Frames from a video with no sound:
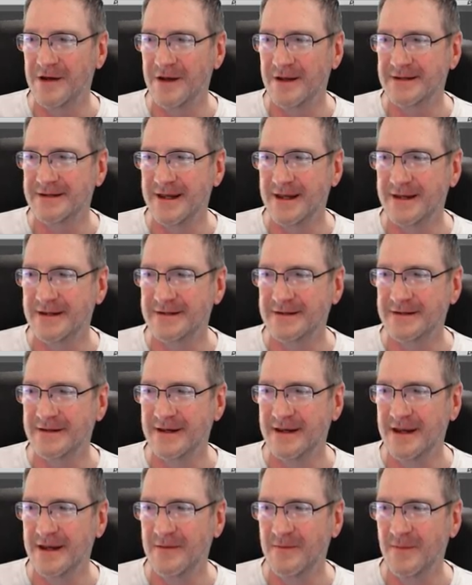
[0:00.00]
Edo says
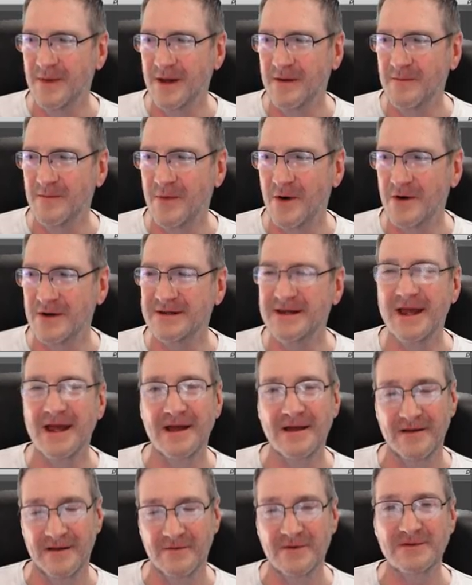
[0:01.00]
the big box,
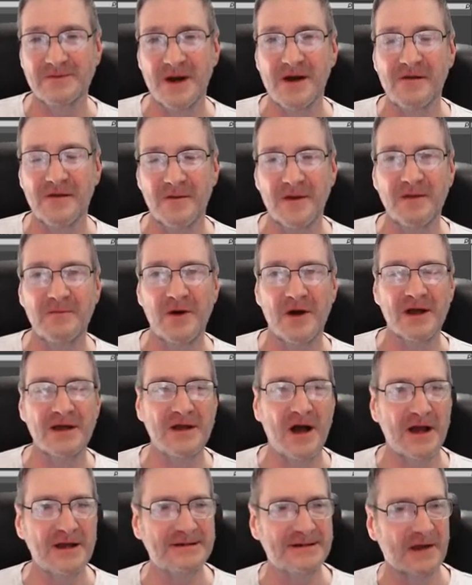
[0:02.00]
yeah, it was one of the big box.
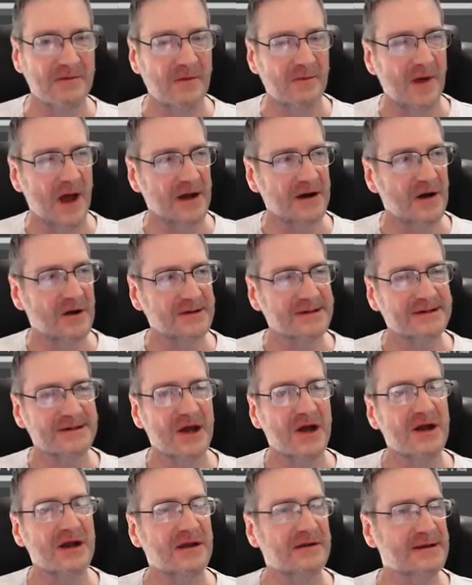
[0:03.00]
I used to have an old
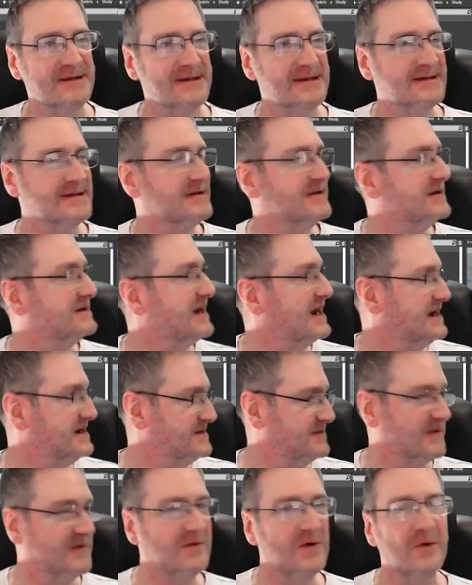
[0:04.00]
Sony. This is in the
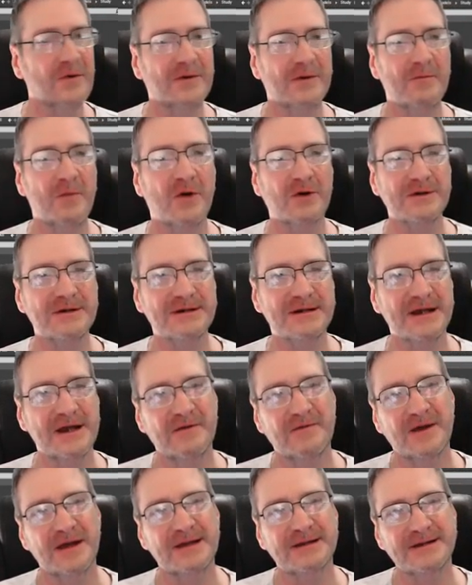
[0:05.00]
days before the modern
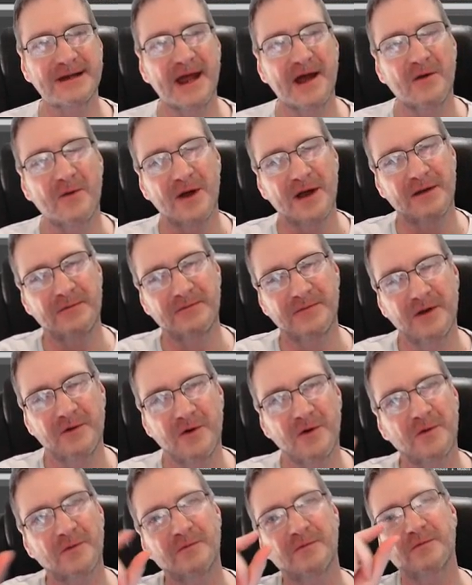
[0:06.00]
TVs now, where
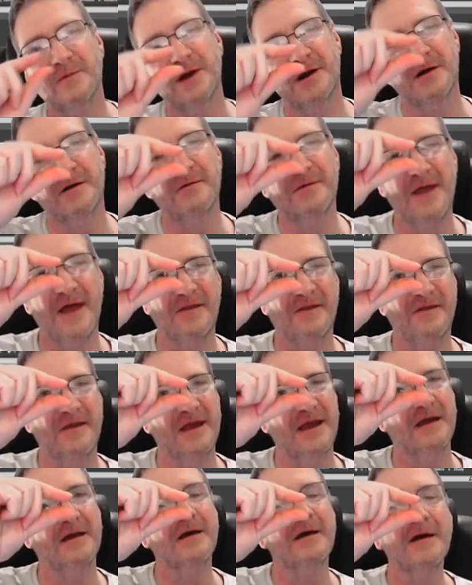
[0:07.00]
they're all, you know, that
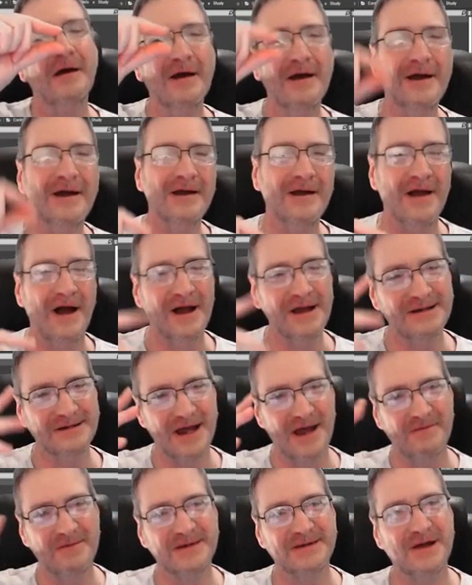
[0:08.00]
thick. I used
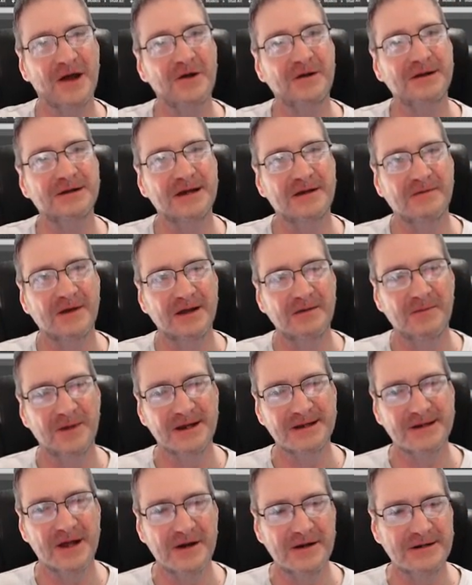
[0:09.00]
to have a Sony TV,
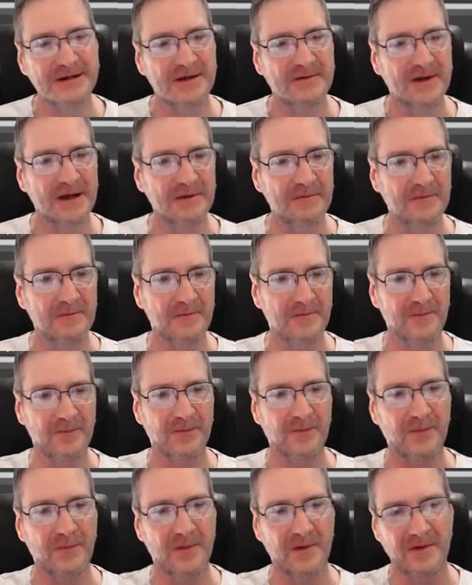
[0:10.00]
big Sony TV,
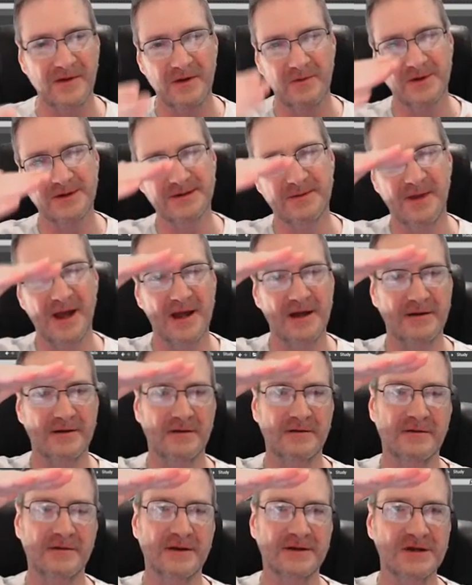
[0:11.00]
that was
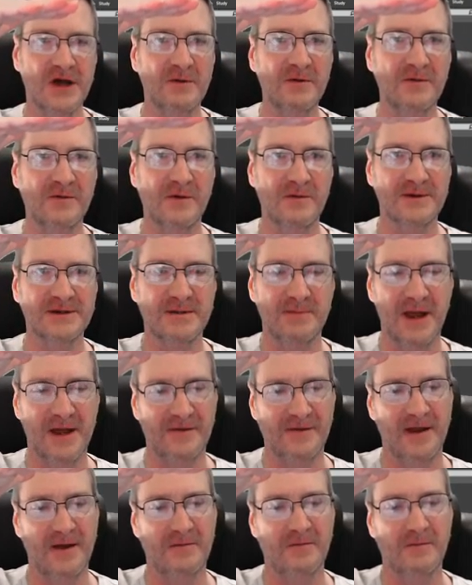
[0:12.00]
about, the top of it was
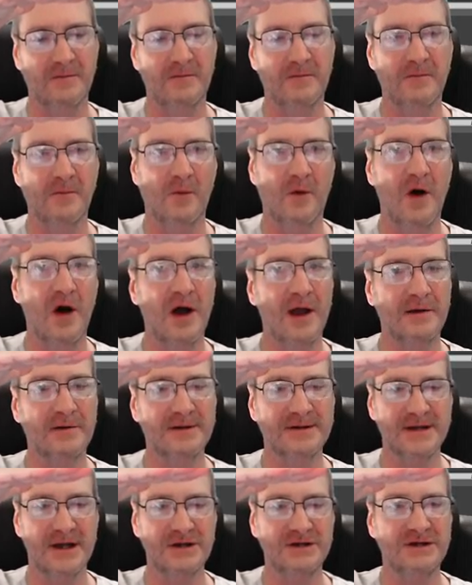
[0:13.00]
about that
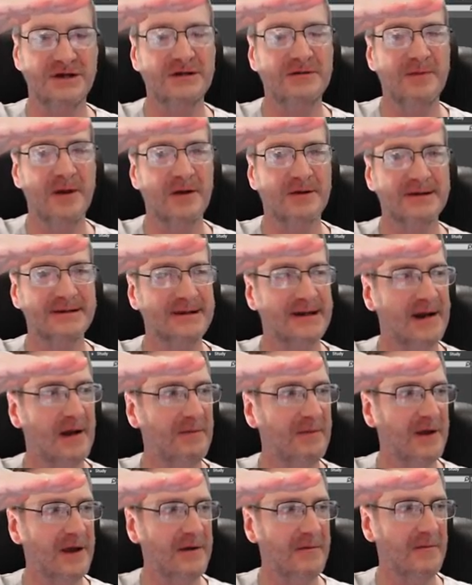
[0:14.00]
wide. So she used to be able to sit
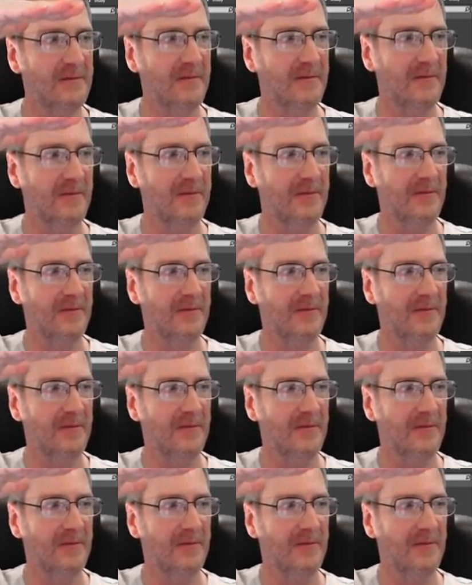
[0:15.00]
up there.